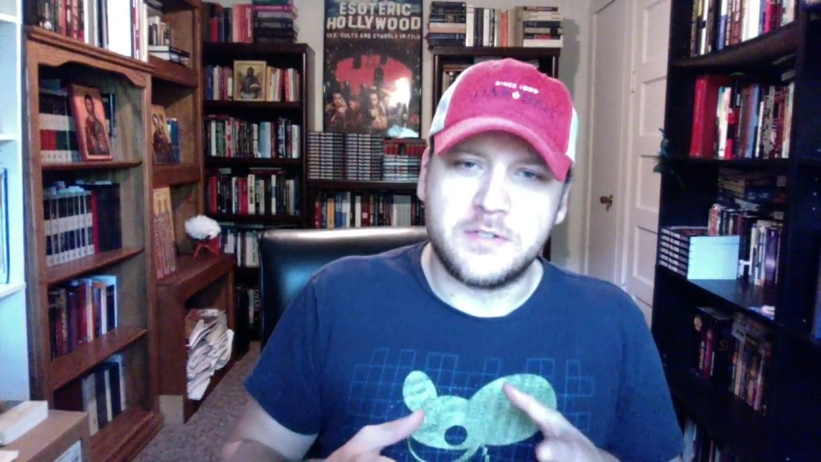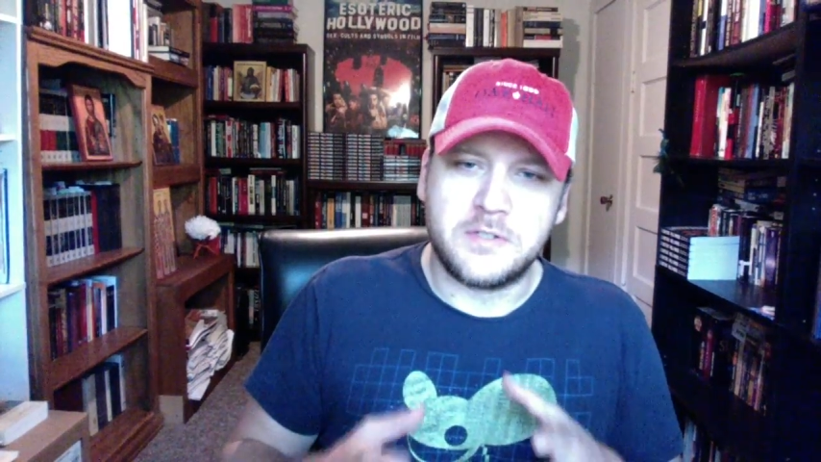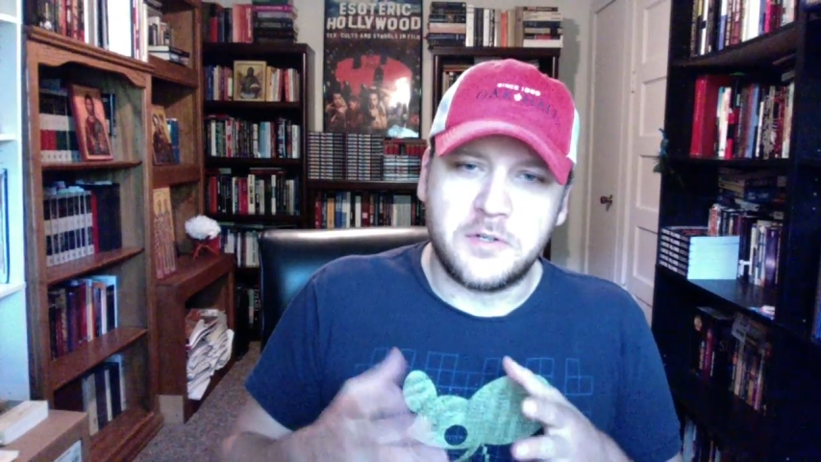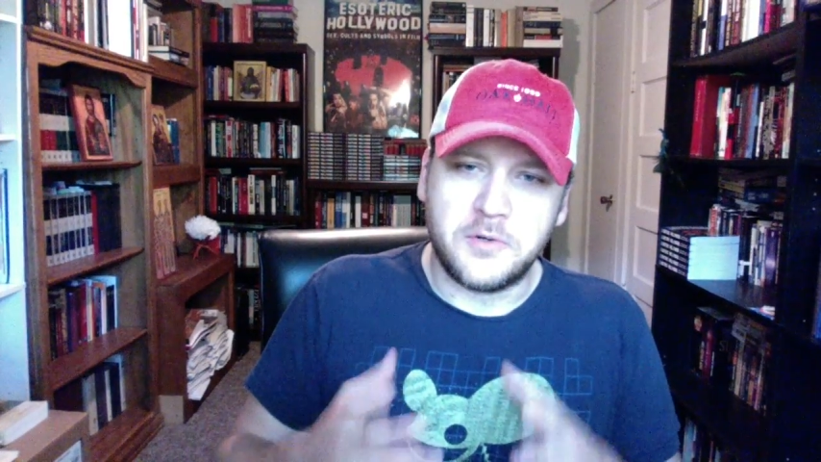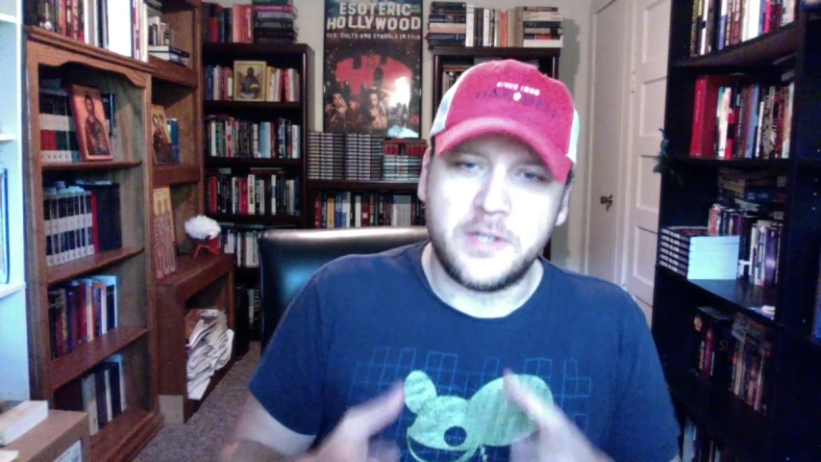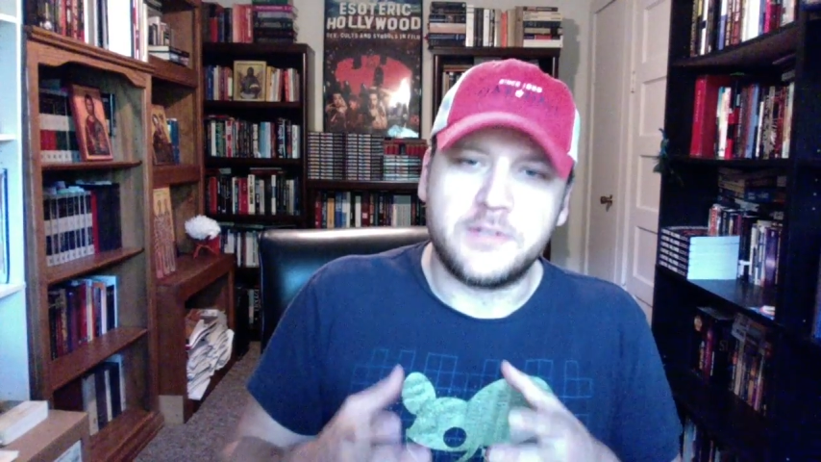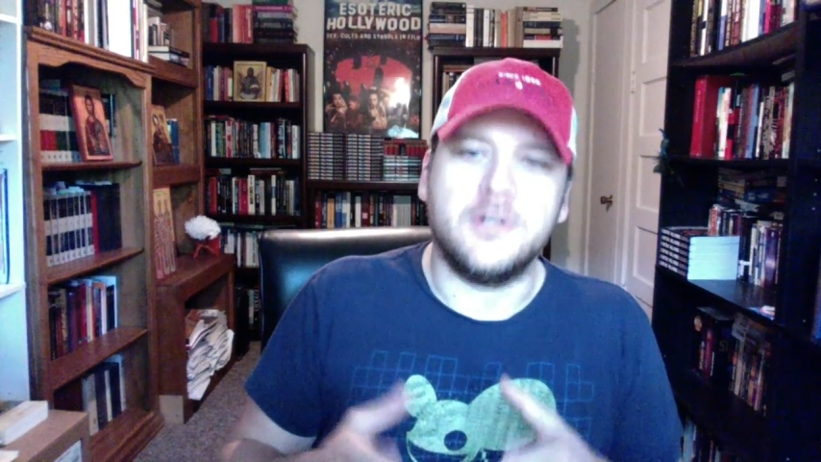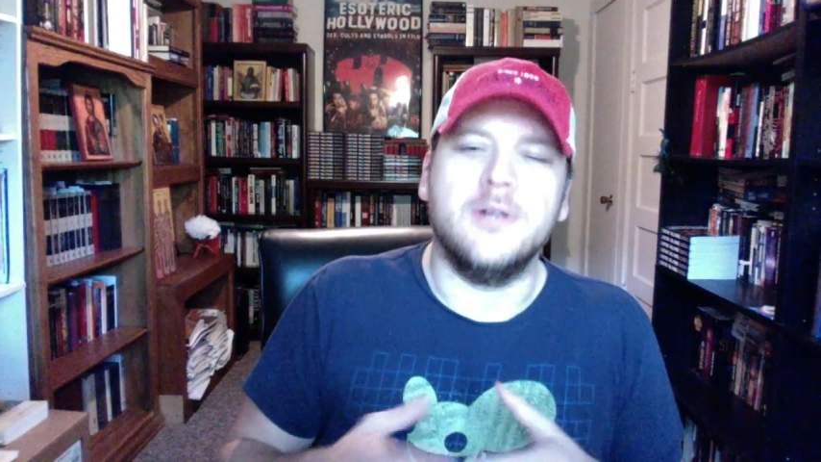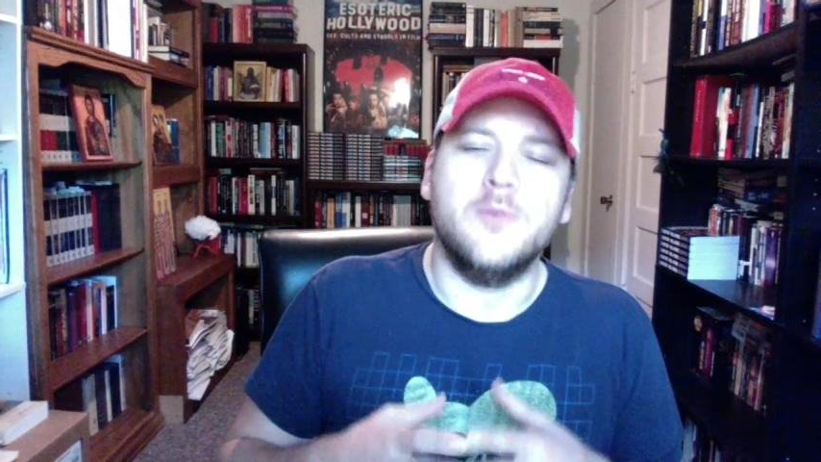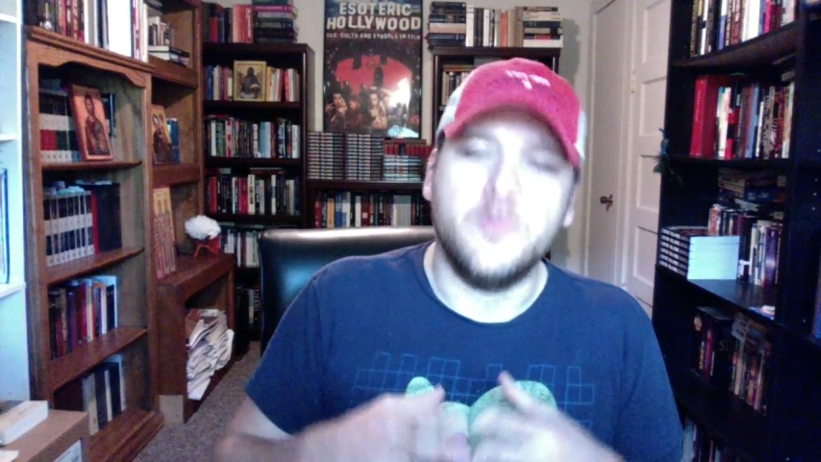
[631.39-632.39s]
the Greek
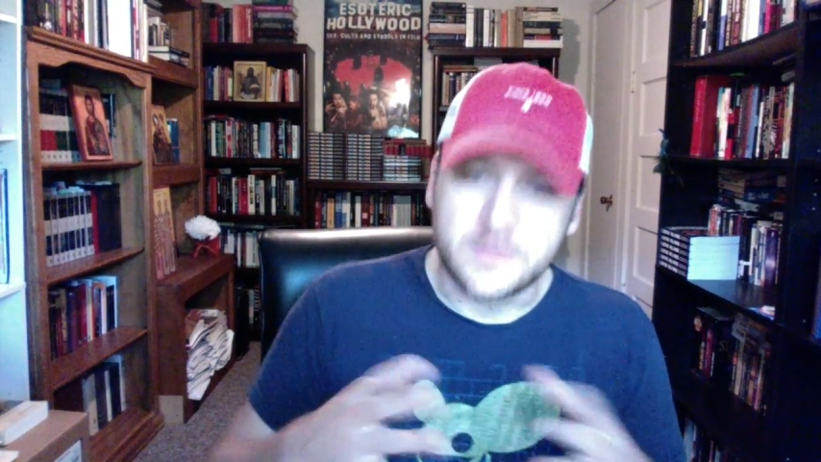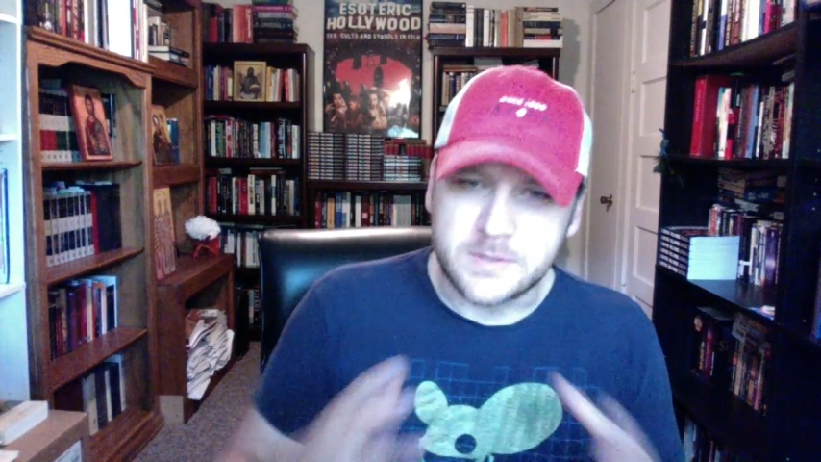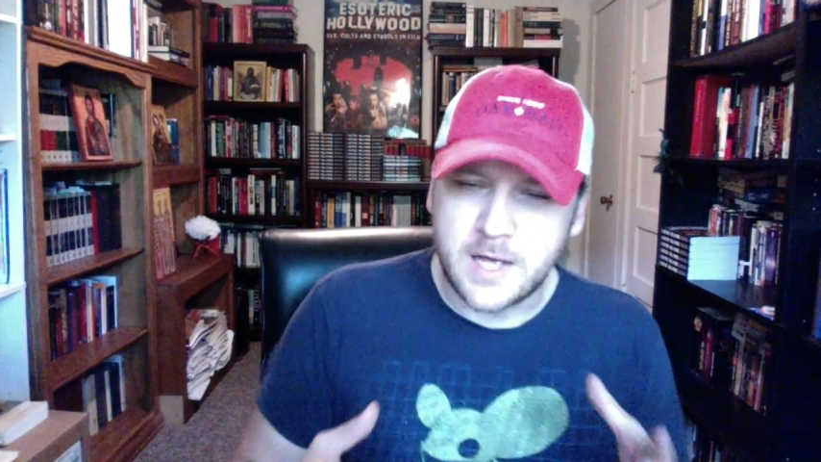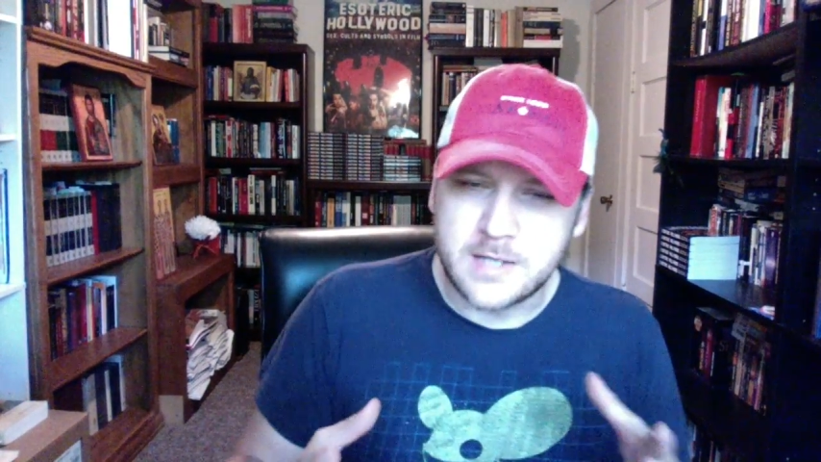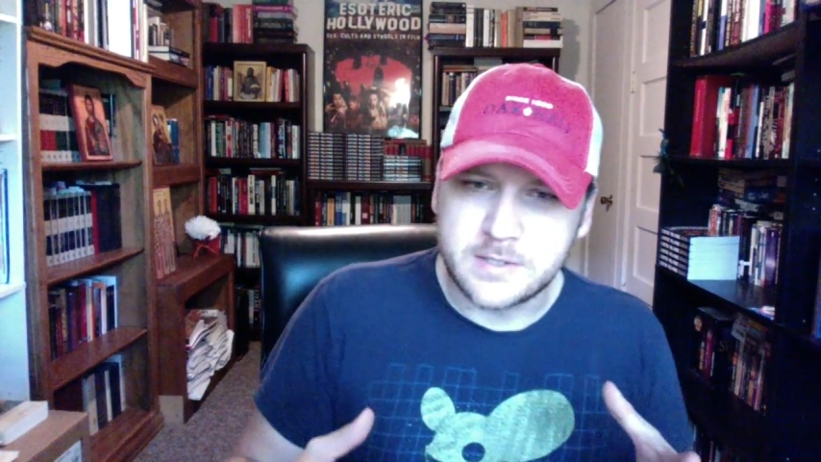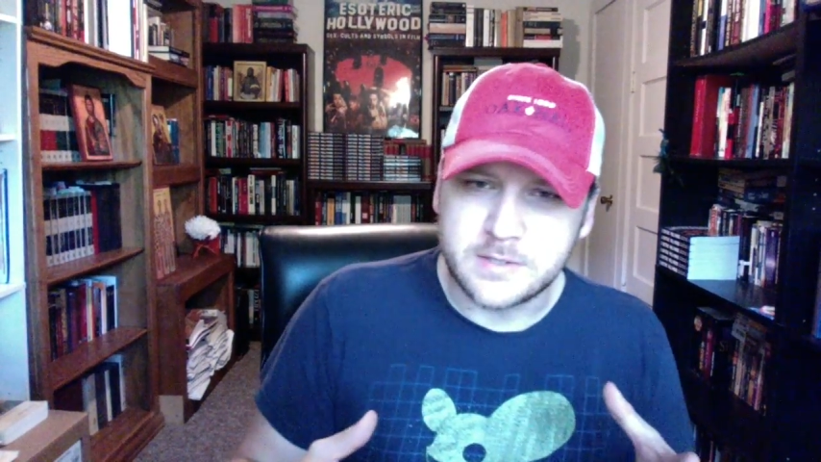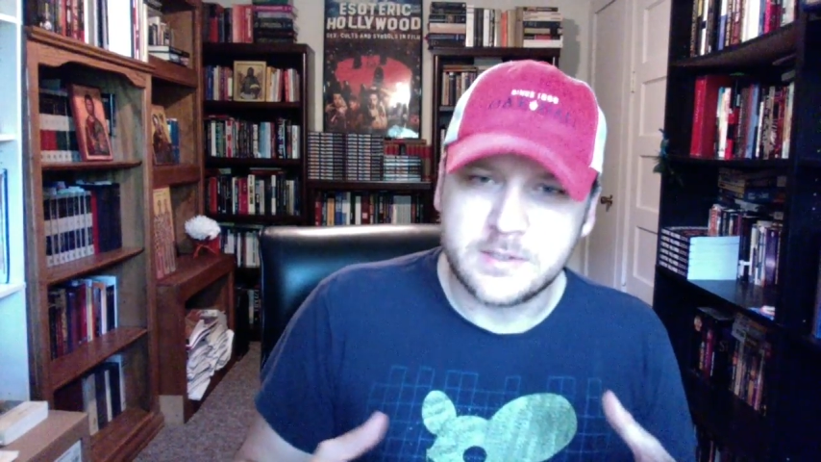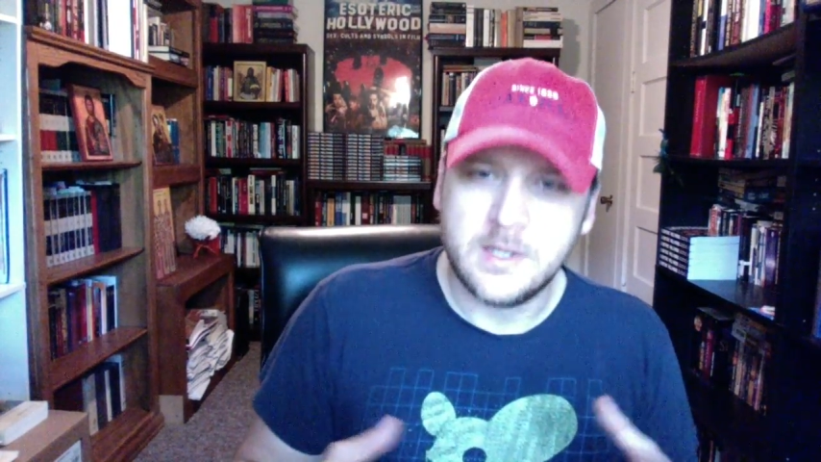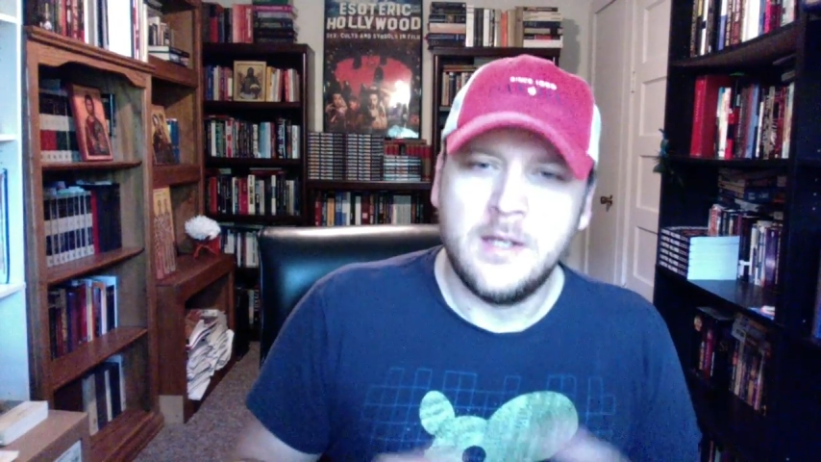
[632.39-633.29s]
term hypostasis,